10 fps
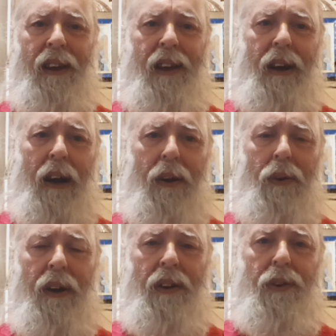
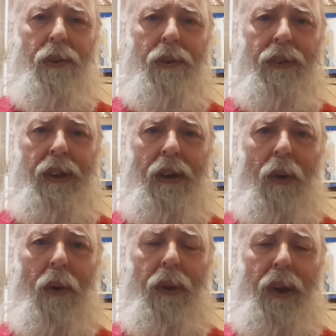according to the
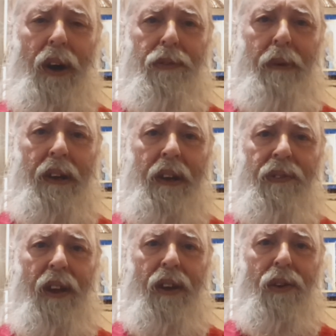Orthodox
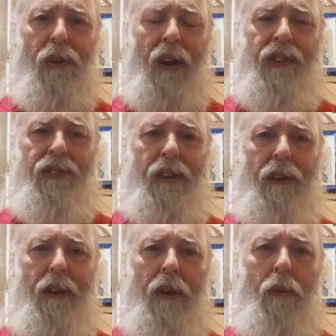beliefs, Christ
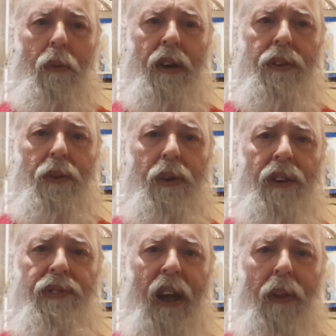went to
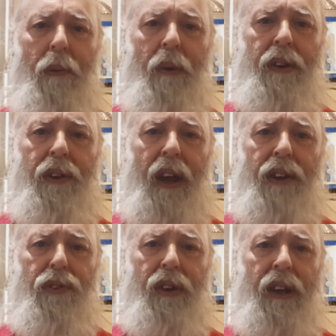his death and went to that
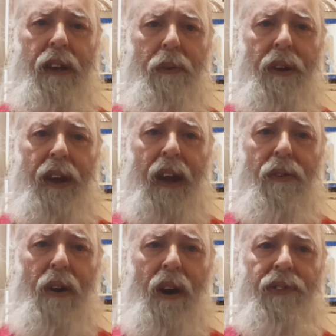tree, went to that
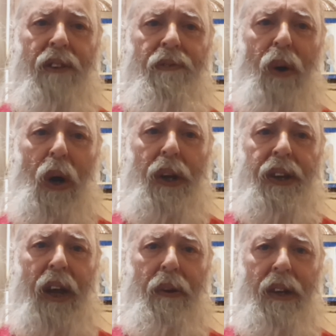cross
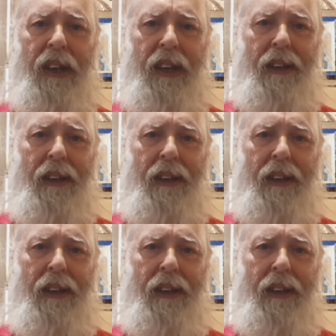voluntarily.